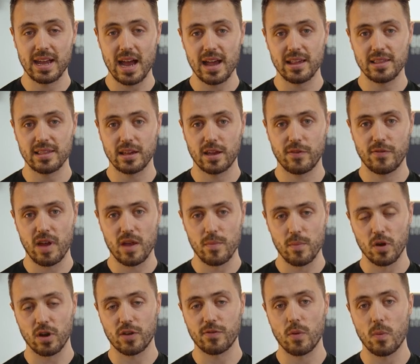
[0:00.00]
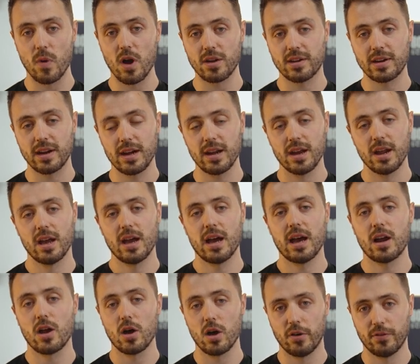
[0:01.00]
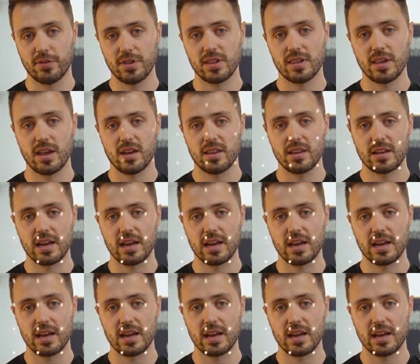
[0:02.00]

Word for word: guys, thank you very much for watching and I hope to see you on